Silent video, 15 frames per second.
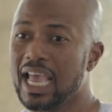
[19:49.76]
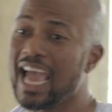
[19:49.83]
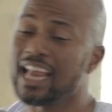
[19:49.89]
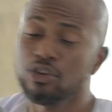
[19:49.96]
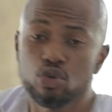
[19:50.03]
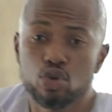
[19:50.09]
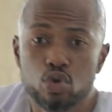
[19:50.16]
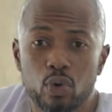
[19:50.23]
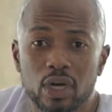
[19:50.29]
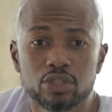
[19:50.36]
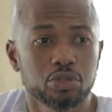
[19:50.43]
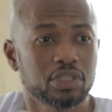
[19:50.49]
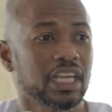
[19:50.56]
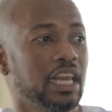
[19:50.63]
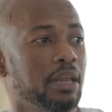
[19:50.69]
and you, you want
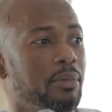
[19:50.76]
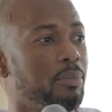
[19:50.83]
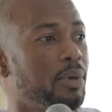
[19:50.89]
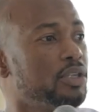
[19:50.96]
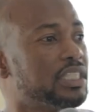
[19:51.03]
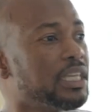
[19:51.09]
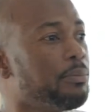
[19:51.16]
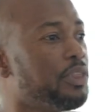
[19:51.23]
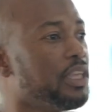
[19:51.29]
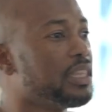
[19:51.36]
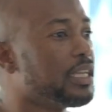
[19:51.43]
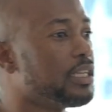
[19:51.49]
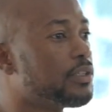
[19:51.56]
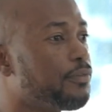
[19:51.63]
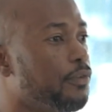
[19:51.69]
to tell him about something
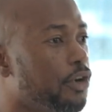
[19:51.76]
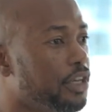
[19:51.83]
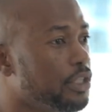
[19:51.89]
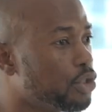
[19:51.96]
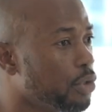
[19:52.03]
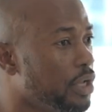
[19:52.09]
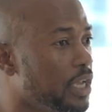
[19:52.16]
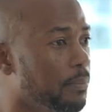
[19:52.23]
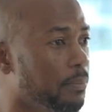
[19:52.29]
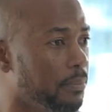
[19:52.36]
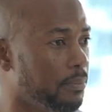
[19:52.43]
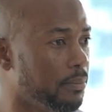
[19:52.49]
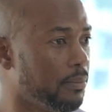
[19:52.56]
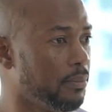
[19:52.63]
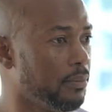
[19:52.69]
that is foreign to him.
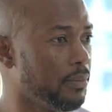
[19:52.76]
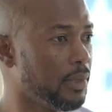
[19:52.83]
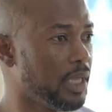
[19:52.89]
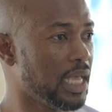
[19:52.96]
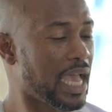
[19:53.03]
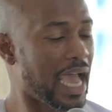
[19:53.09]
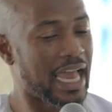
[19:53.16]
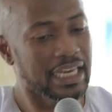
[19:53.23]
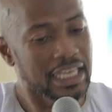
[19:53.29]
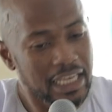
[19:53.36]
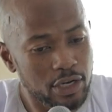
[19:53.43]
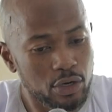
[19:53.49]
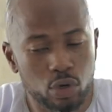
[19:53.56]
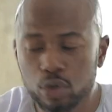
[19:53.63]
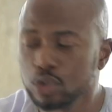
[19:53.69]
And
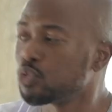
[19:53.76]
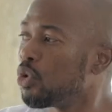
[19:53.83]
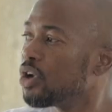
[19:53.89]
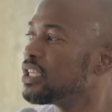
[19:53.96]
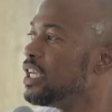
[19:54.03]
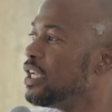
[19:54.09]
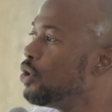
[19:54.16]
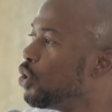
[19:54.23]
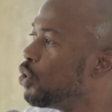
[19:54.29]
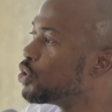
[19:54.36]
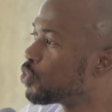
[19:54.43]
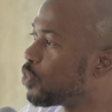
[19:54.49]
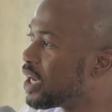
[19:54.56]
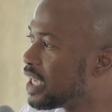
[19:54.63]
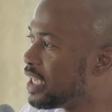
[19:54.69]
he knows what he
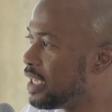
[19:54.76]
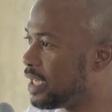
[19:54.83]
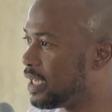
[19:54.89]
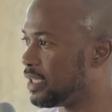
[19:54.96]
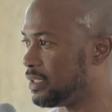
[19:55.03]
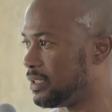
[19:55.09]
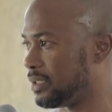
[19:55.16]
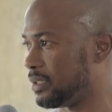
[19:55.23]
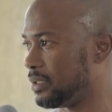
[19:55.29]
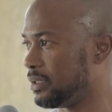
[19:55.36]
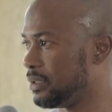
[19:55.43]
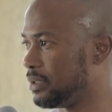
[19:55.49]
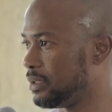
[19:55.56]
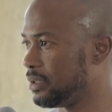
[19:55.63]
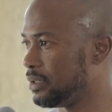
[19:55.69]
knows where he is.
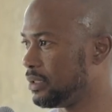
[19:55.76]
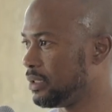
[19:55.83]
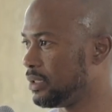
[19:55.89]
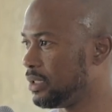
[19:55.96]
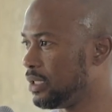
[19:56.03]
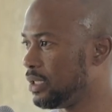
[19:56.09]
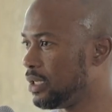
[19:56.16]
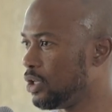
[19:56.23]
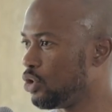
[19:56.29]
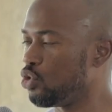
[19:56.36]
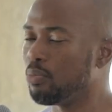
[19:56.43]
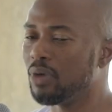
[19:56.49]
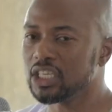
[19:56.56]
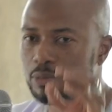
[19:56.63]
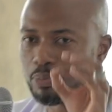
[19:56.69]

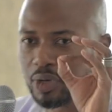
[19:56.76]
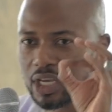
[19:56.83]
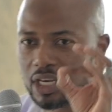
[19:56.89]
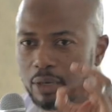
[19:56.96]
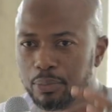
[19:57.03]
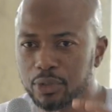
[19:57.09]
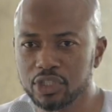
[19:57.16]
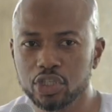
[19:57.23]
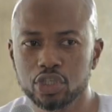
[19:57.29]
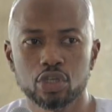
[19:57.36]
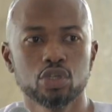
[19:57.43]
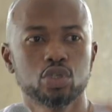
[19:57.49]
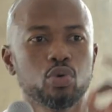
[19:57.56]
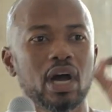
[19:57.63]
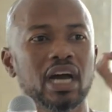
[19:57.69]
You must be in a
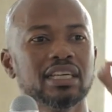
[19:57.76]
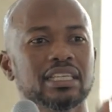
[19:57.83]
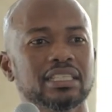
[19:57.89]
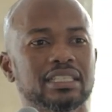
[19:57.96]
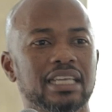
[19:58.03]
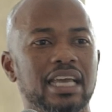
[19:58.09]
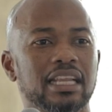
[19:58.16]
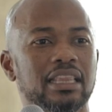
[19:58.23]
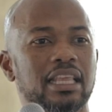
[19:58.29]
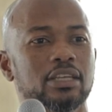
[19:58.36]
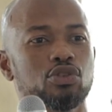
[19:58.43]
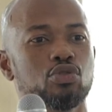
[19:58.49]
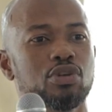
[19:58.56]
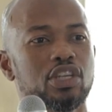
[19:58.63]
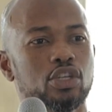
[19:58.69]
position to understand
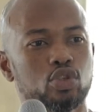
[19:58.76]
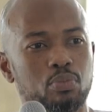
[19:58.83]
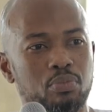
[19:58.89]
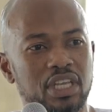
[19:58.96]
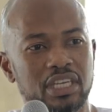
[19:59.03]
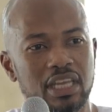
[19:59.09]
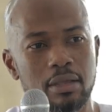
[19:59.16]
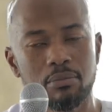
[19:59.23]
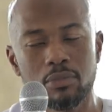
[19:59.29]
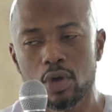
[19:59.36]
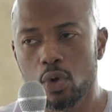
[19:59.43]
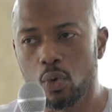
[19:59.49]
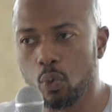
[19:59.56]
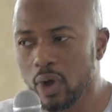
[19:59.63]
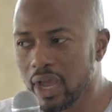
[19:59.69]
that you need to meet
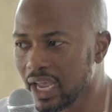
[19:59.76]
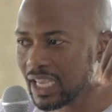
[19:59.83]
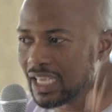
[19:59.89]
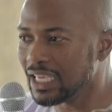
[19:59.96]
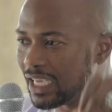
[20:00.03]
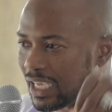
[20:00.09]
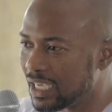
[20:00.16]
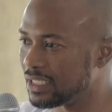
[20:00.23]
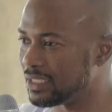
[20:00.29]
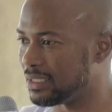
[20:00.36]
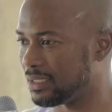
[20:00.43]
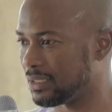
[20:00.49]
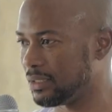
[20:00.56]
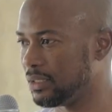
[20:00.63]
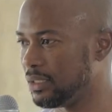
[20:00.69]
him where he
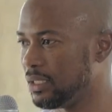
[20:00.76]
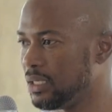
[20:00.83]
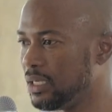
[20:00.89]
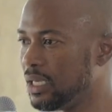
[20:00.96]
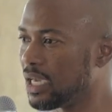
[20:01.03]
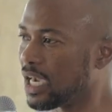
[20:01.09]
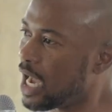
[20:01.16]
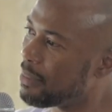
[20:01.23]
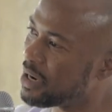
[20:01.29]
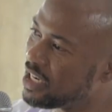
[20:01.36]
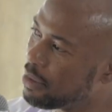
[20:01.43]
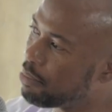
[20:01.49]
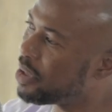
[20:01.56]
is. Kama ni